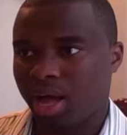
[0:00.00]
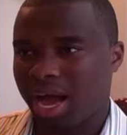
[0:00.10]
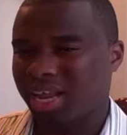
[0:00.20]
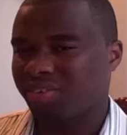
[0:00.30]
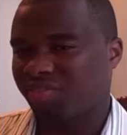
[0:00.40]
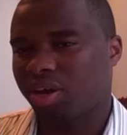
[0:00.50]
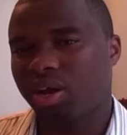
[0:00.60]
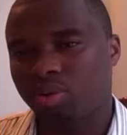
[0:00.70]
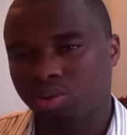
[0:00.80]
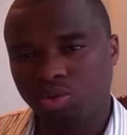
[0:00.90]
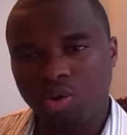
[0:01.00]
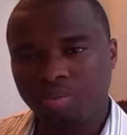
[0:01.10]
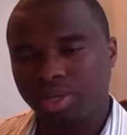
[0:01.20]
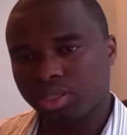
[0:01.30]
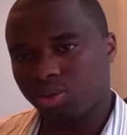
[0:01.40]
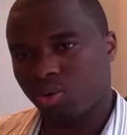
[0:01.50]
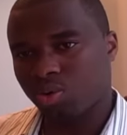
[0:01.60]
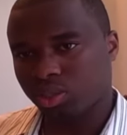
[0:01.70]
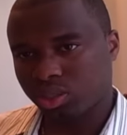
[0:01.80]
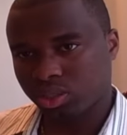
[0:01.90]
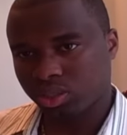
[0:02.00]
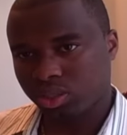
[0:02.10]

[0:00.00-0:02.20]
I didn't find out what was wrong with me until August.